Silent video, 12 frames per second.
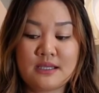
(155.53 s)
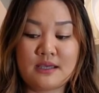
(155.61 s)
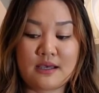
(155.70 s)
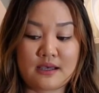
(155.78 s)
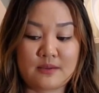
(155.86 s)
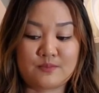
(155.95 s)

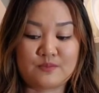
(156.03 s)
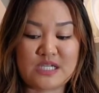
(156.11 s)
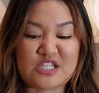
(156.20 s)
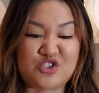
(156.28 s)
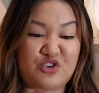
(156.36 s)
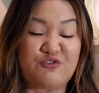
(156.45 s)
Um,
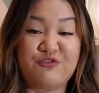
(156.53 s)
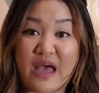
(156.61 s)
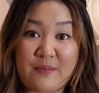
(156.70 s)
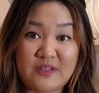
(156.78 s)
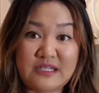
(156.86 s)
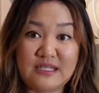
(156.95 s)
is your
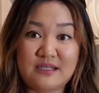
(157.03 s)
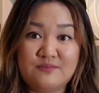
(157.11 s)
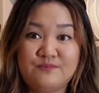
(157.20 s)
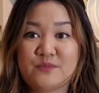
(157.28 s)
family